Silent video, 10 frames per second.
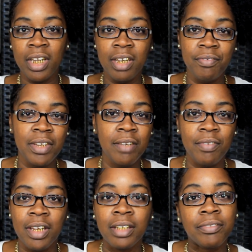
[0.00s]
If, if
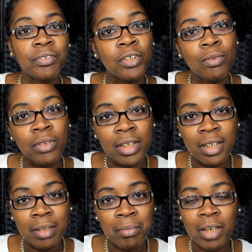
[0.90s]
if you don't want to
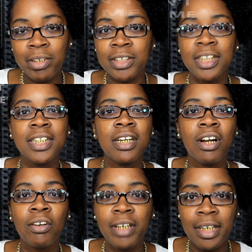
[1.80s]
eat it in moderation, eat it
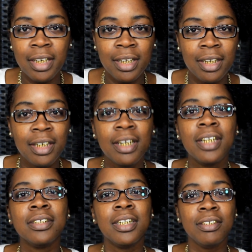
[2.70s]
all that day, then the
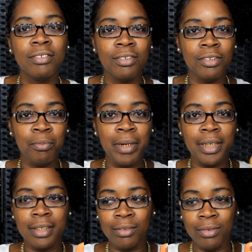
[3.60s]
next day, you know, go
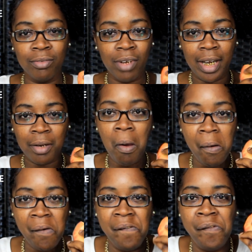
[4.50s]
back to doing right.
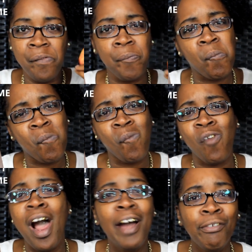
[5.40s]
I
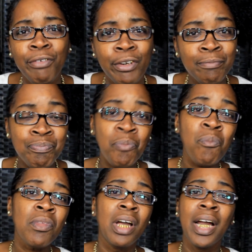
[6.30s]
don't know.
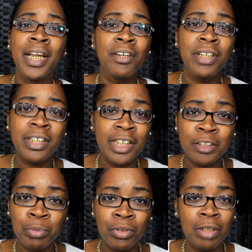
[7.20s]
I ain't no health
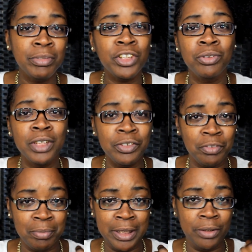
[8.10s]
expert. I'm just doing this
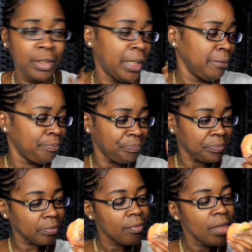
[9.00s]
for me, okay?
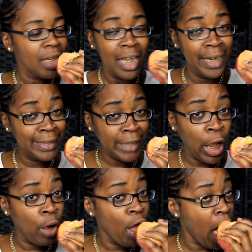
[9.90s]
That's
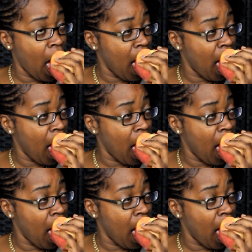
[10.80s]
all.